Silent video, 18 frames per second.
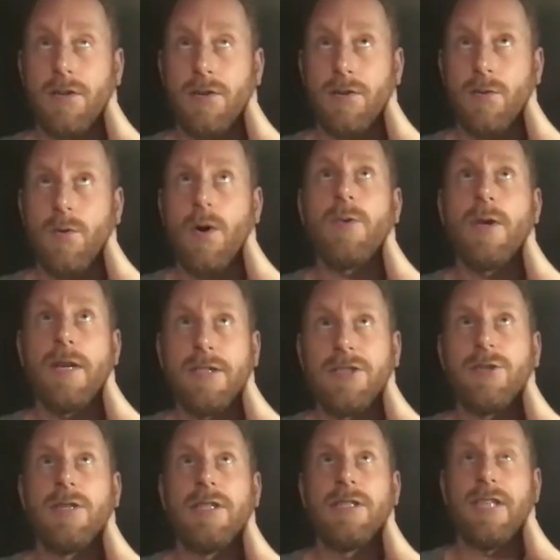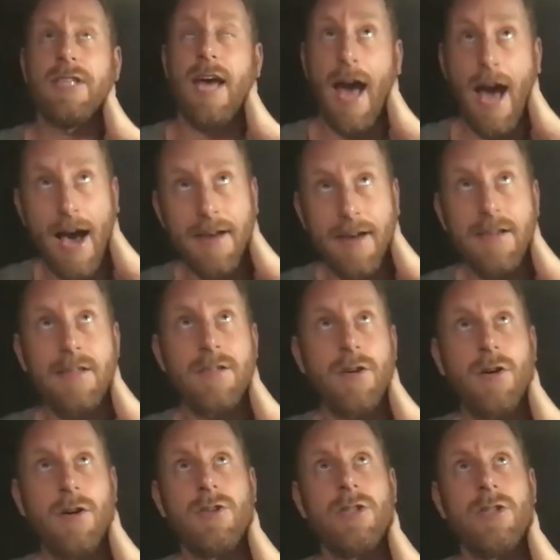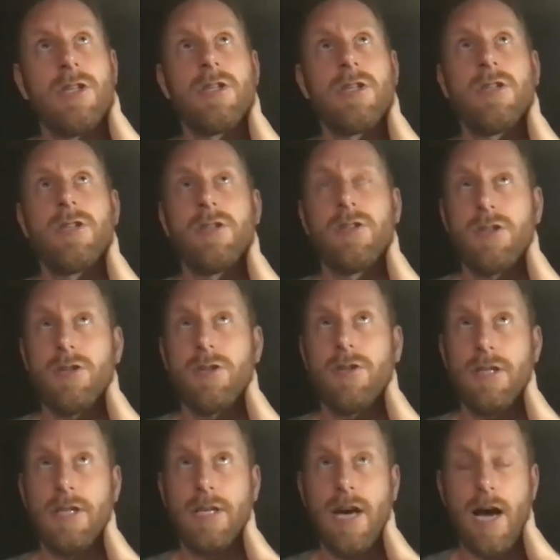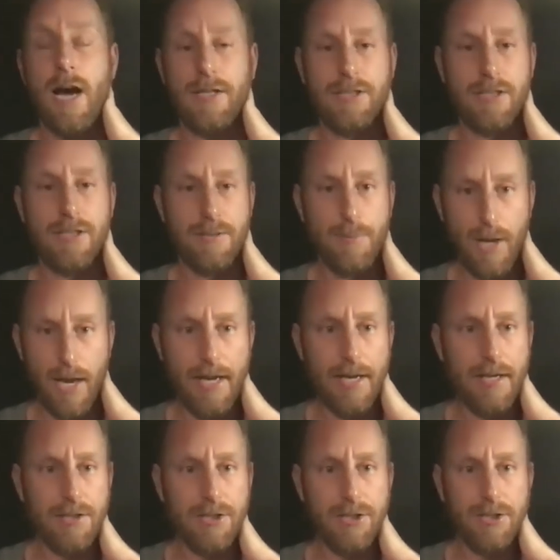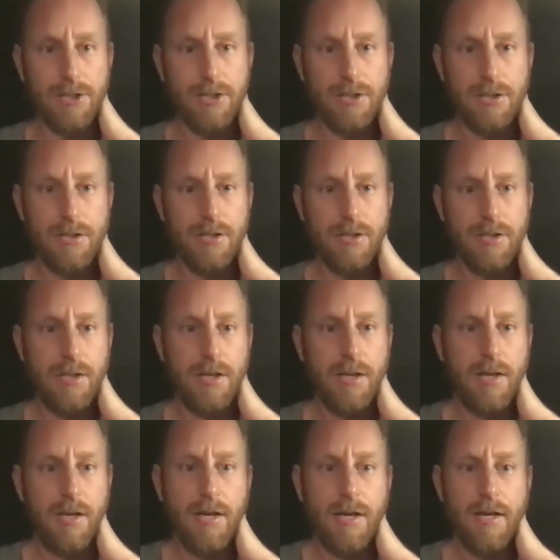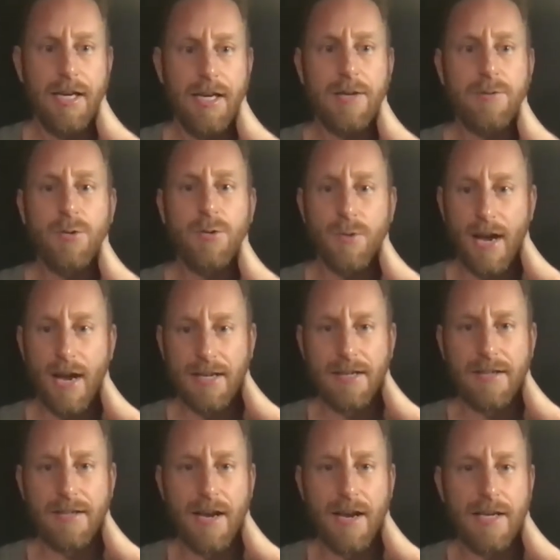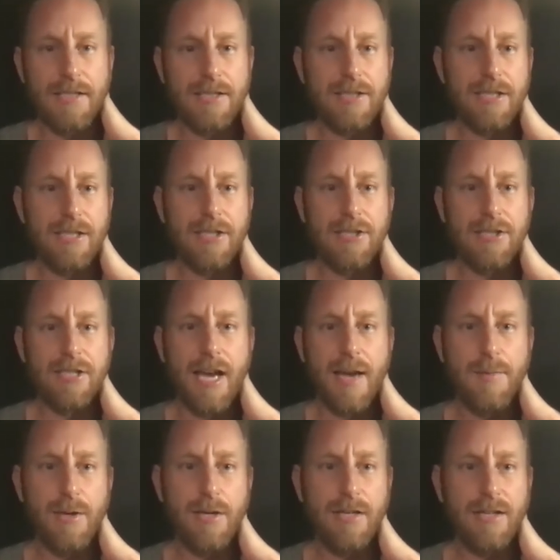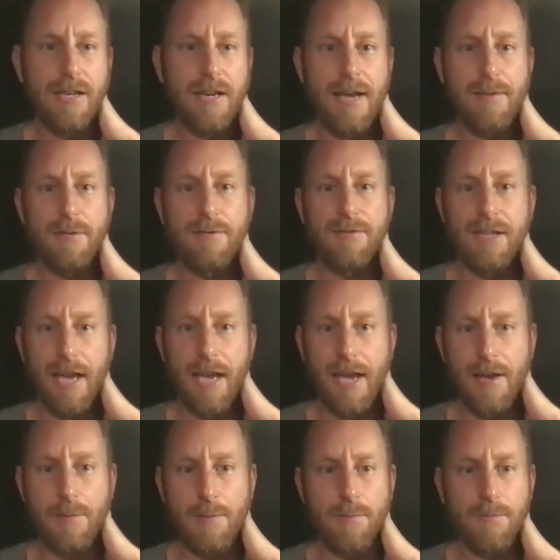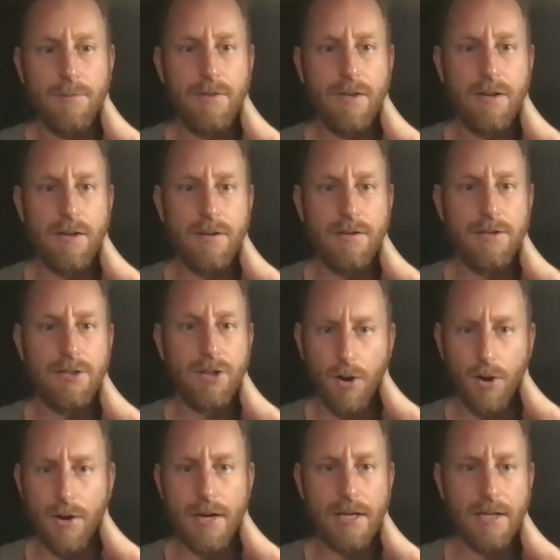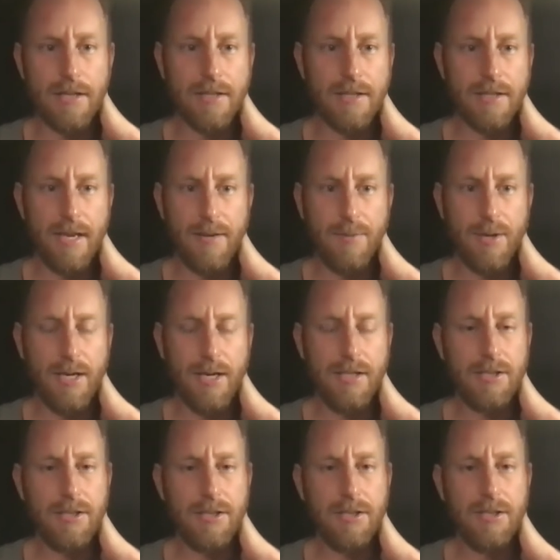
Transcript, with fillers: one way to do it is to add it on the curiosity page. It will recognize that you're typing in the name of a game that's already in the database.